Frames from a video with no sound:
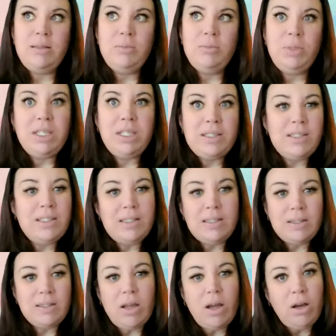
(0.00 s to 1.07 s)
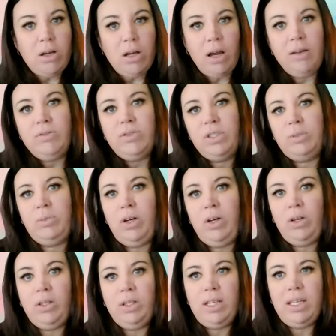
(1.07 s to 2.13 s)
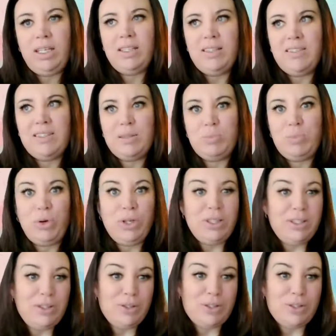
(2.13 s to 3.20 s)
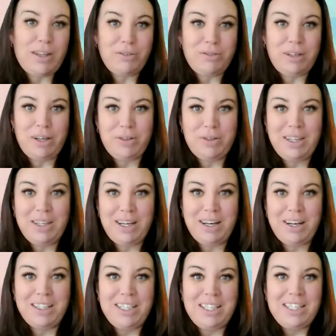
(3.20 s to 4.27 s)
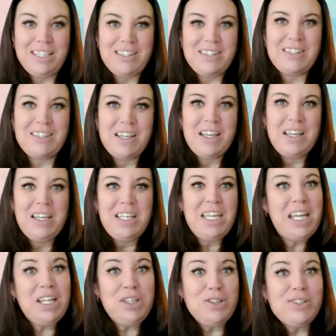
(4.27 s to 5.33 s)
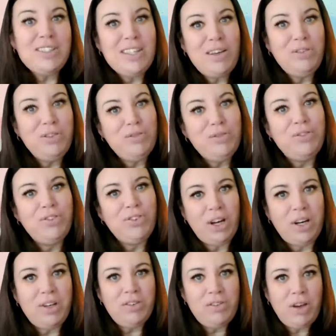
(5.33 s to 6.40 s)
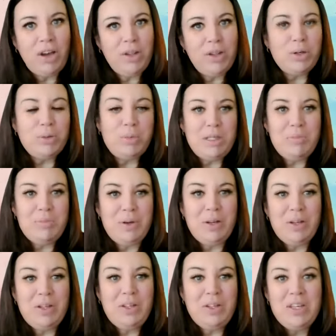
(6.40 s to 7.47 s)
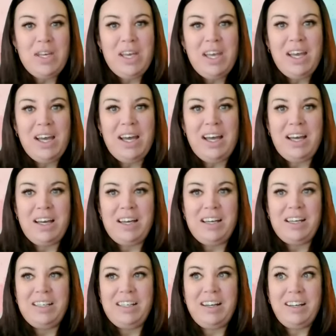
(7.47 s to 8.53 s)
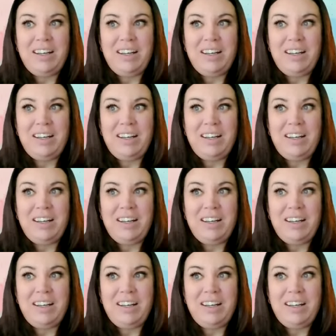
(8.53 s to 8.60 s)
because it's uncomfortable, it's putting yourself out there, it's getting yourself in front of other people uh,